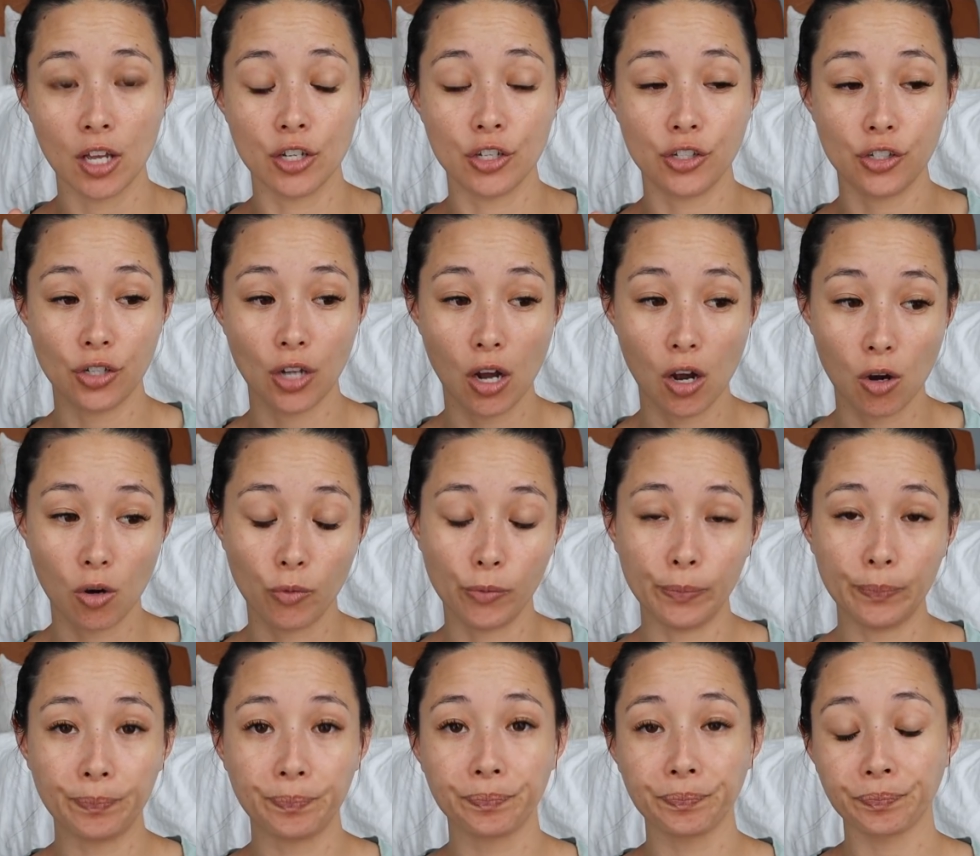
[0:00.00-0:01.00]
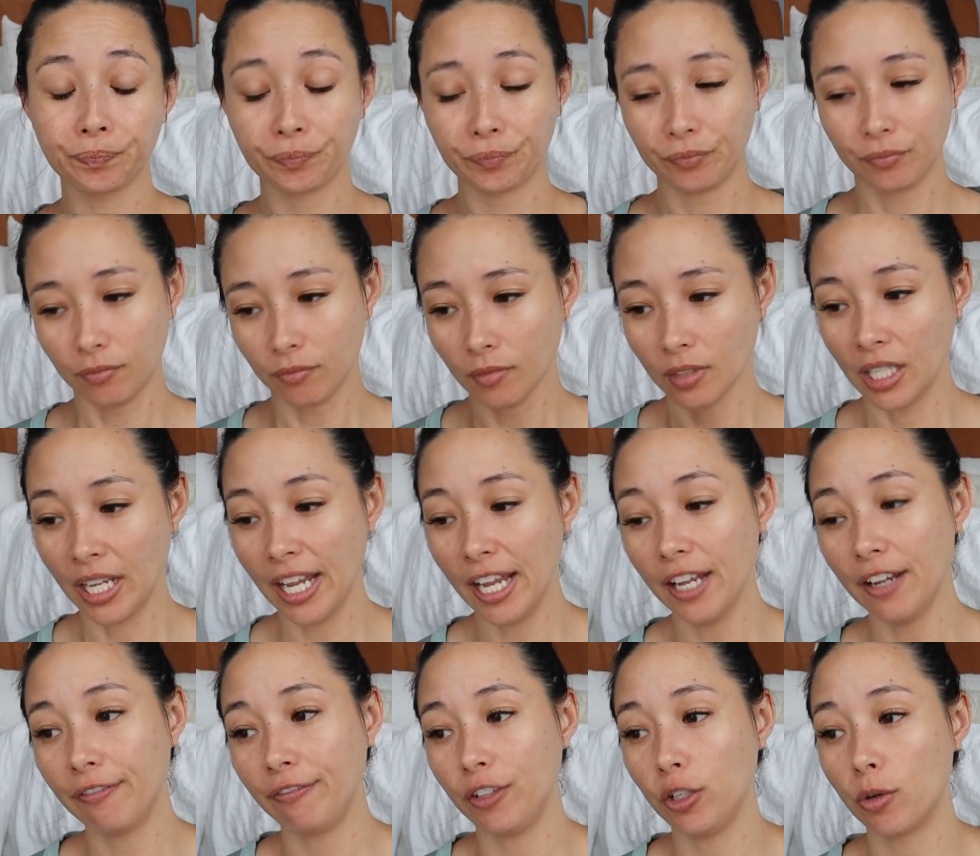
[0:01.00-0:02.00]
So
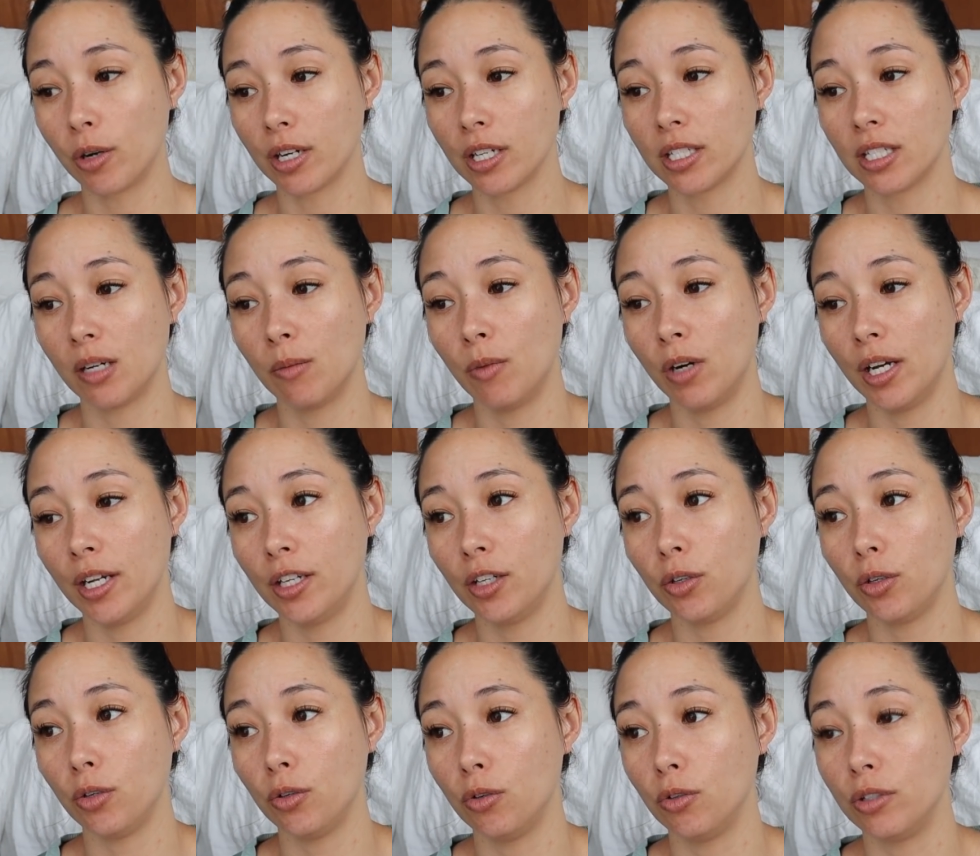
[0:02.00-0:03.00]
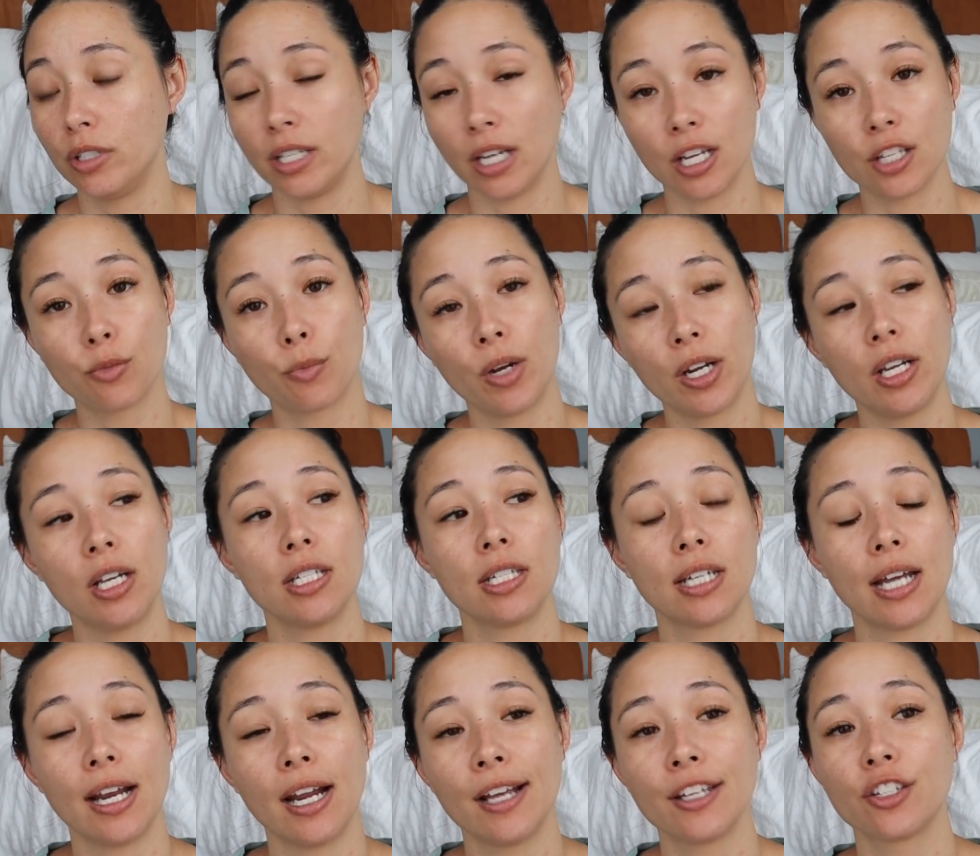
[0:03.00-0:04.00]
if you are someone who does want a
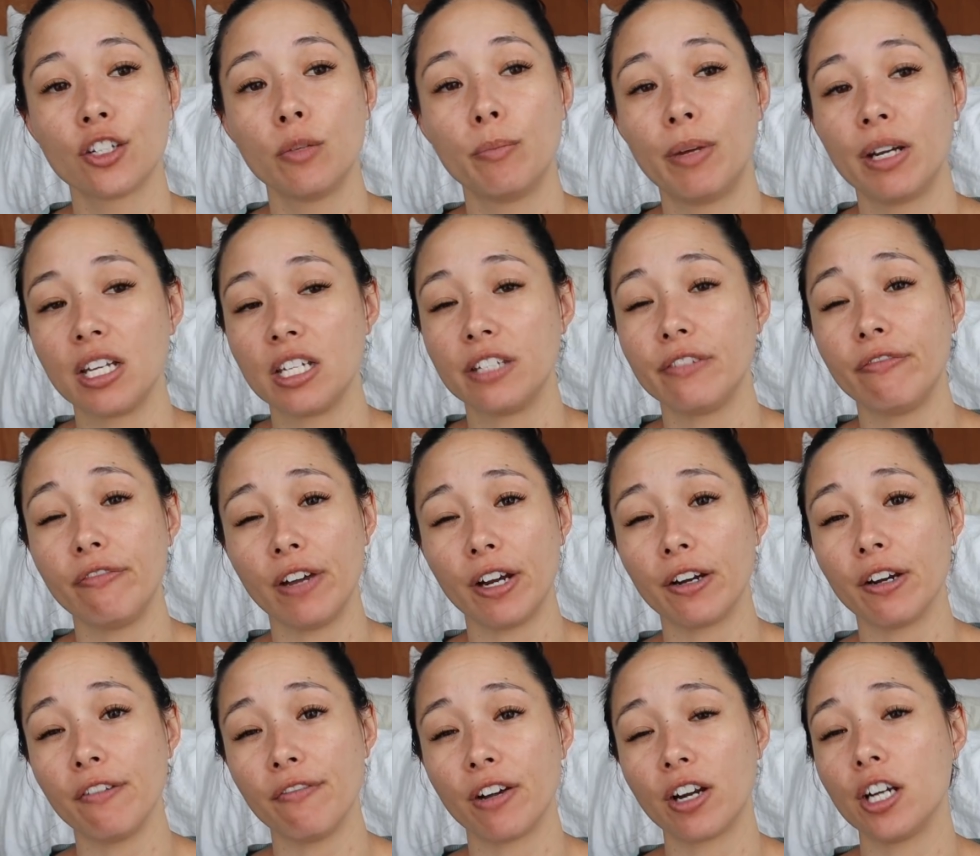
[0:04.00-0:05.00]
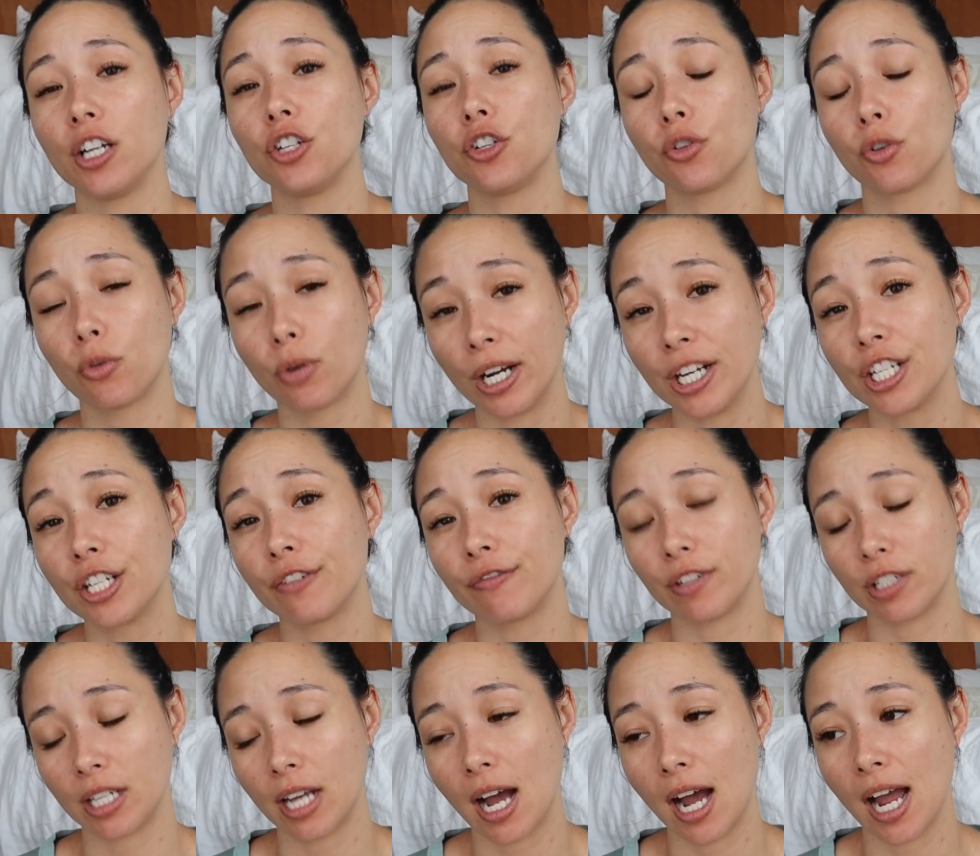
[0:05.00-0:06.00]
side hustle but is very, very crunched
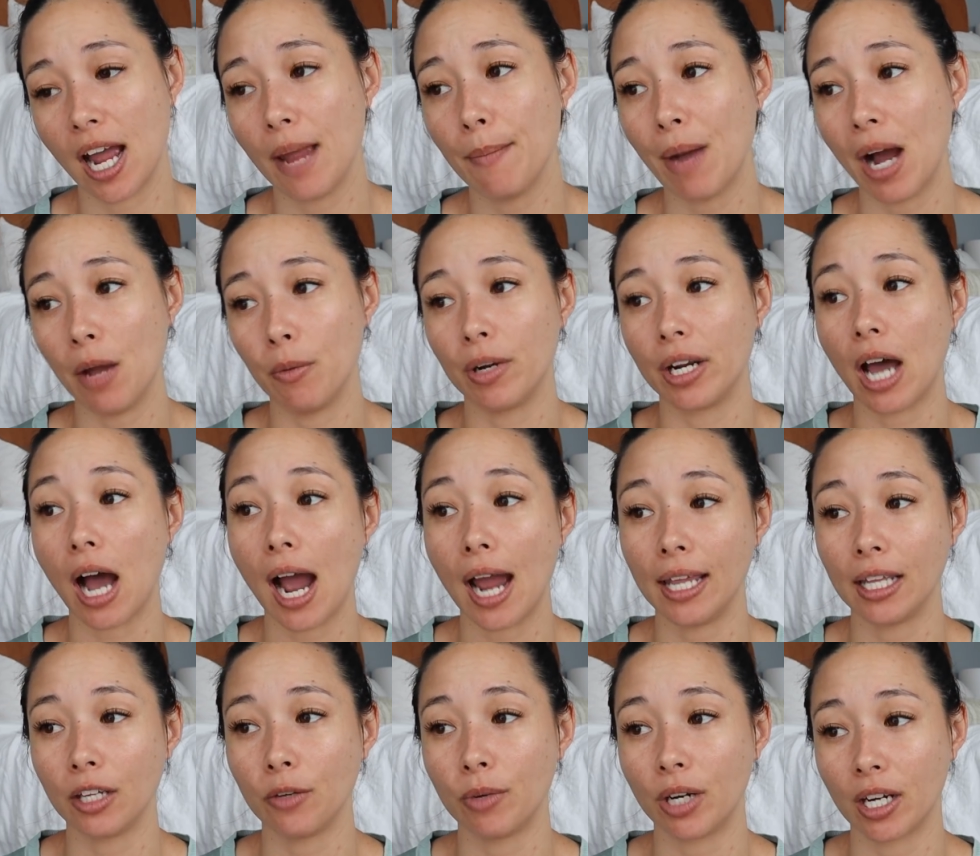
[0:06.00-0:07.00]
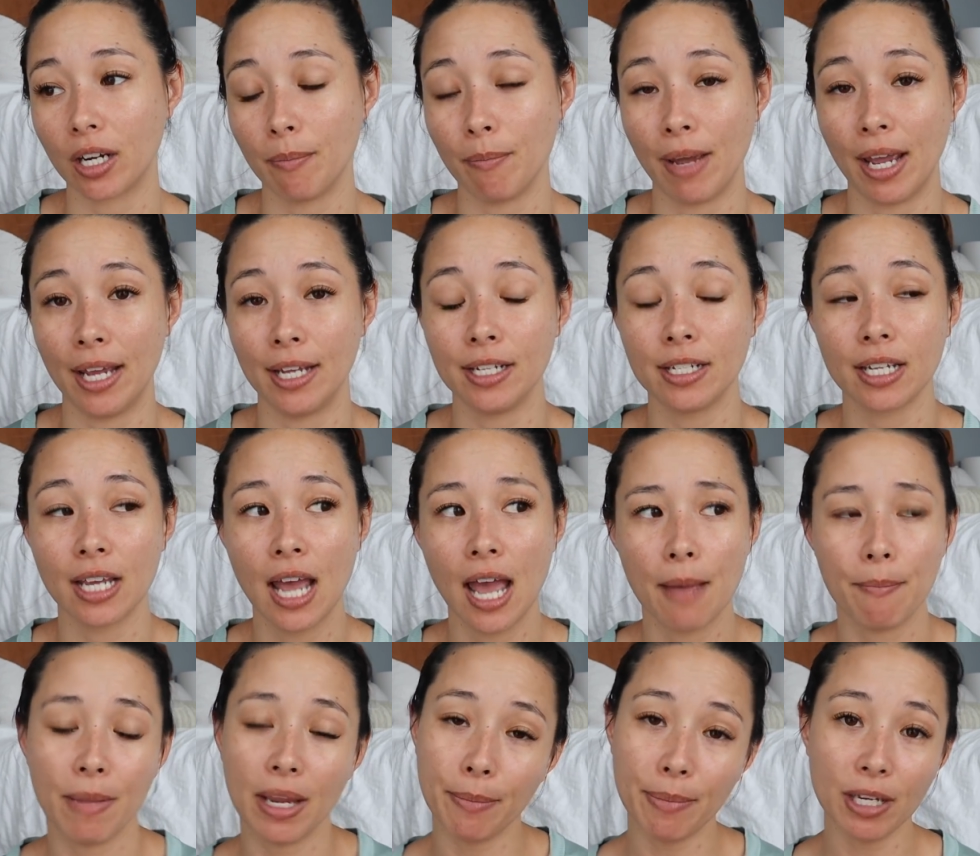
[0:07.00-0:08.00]
for time, I would highly recommend.
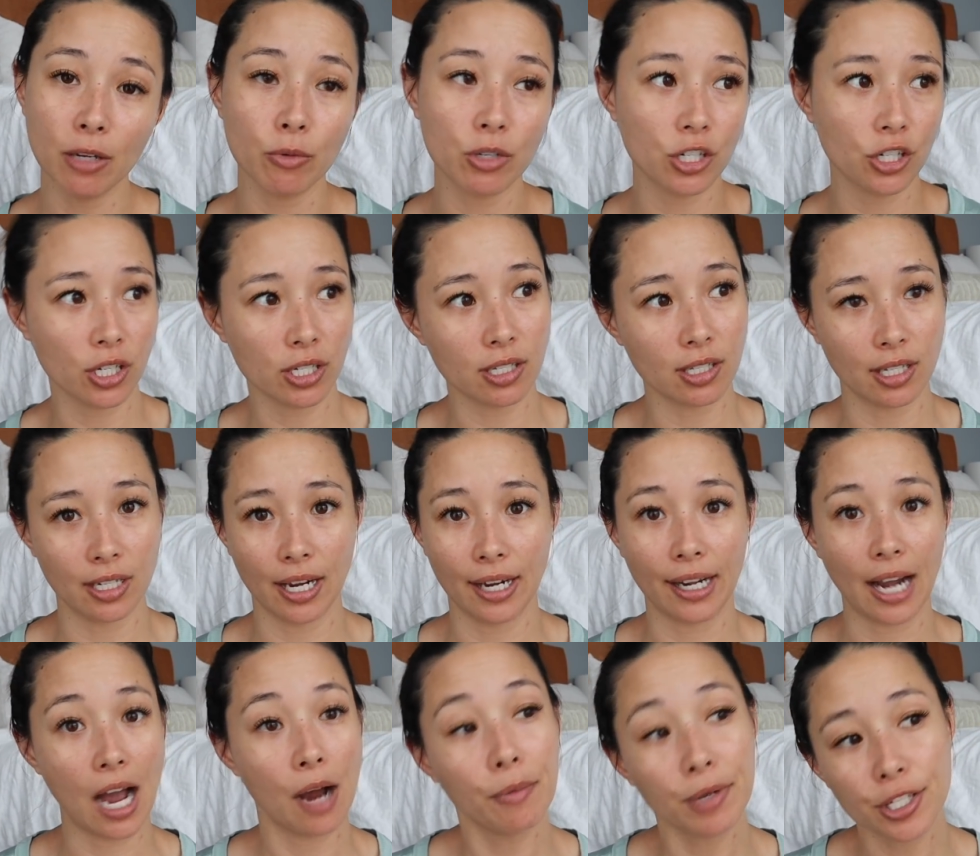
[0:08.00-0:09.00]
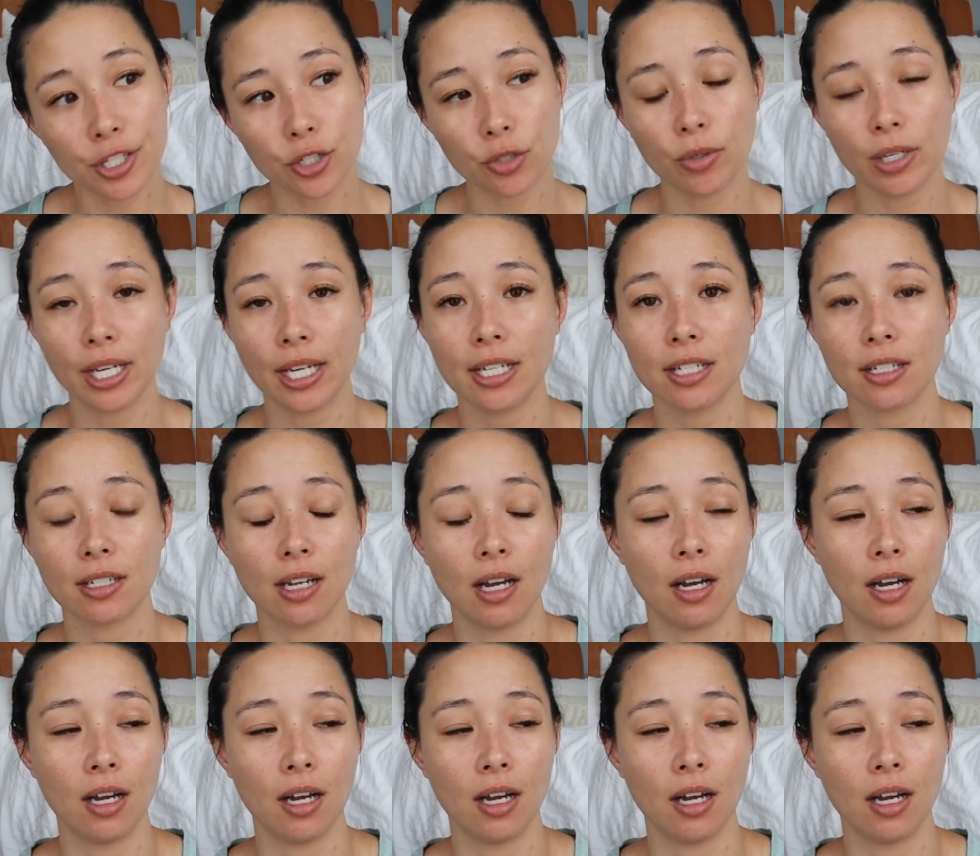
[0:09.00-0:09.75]
Maybe it was just the night I was doing it.